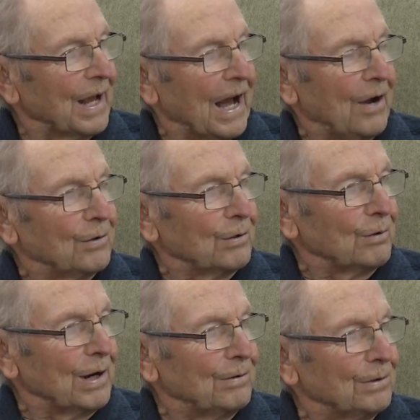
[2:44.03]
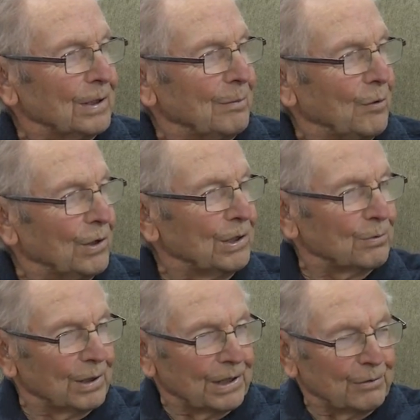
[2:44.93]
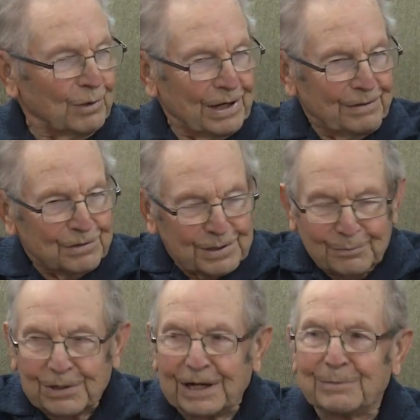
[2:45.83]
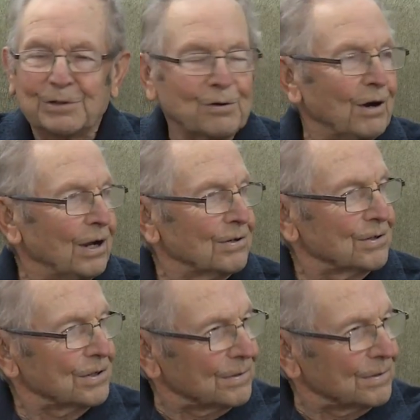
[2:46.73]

out around the point where the waves sometimes cross.